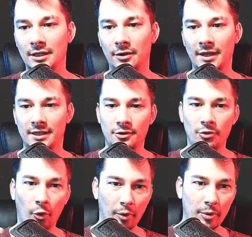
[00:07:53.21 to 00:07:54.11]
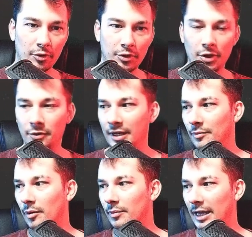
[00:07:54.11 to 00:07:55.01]
it's normal, you don't get
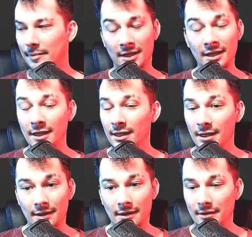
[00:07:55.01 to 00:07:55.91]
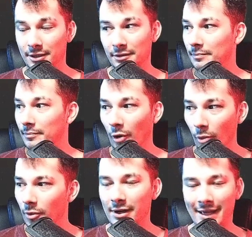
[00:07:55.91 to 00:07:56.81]
mobile gaming. Dude,
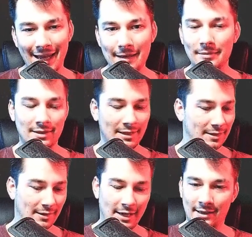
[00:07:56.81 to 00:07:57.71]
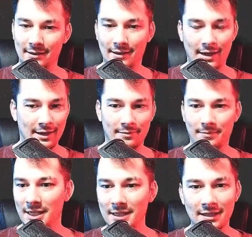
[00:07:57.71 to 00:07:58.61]
mobile games in
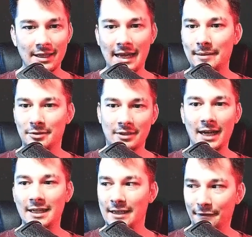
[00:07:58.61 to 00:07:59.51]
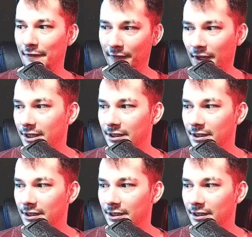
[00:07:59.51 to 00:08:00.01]
PC games are not a different fucking